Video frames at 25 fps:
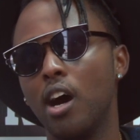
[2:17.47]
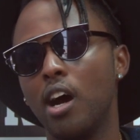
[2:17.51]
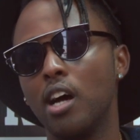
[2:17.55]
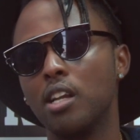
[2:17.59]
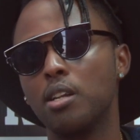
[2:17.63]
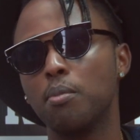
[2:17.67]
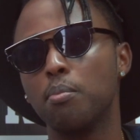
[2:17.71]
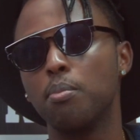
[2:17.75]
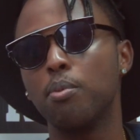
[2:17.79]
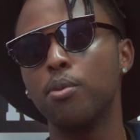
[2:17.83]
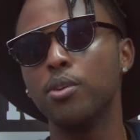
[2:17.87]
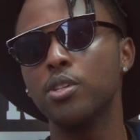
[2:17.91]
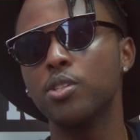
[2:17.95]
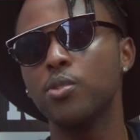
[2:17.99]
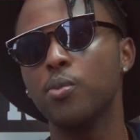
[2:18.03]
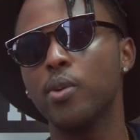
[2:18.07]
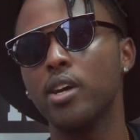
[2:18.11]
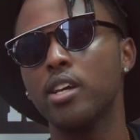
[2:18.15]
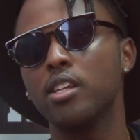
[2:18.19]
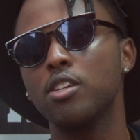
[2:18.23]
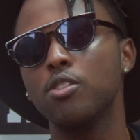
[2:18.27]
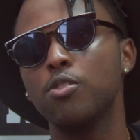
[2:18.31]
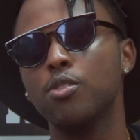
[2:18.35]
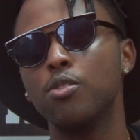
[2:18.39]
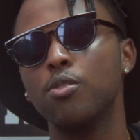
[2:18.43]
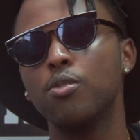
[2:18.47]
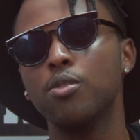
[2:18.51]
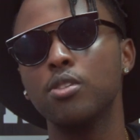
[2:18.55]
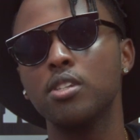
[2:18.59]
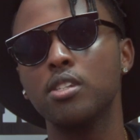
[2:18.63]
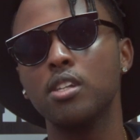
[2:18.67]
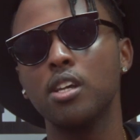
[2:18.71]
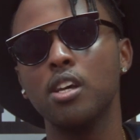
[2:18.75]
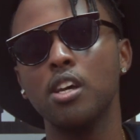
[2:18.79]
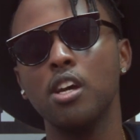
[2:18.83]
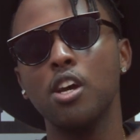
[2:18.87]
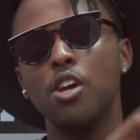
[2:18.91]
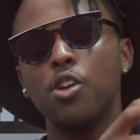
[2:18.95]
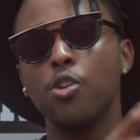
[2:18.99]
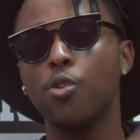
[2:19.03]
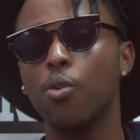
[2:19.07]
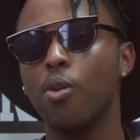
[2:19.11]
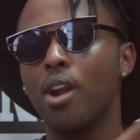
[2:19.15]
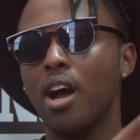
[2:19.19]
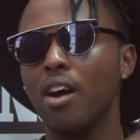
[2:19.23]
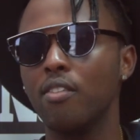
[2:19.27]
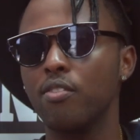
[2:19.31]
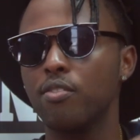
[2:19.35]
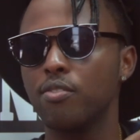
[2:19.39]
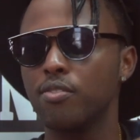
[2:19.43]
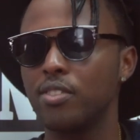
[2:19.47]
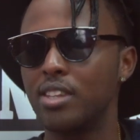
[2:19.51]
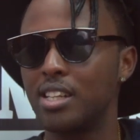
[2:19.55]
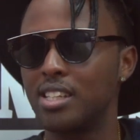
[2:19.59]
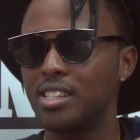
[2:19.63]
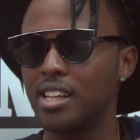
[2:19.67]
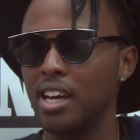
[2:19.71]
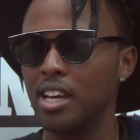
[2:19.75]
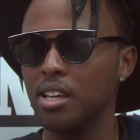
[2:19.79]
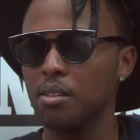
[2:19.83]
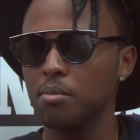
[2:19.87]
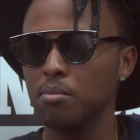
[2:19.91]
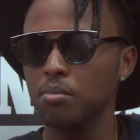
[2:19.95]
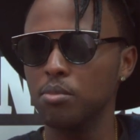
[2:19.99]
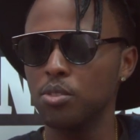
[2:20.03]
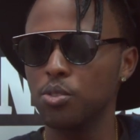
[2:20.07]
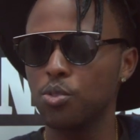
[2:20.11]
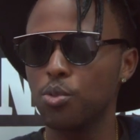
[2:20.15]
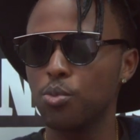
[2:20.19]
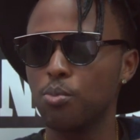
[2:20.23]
at a point where you don't have the time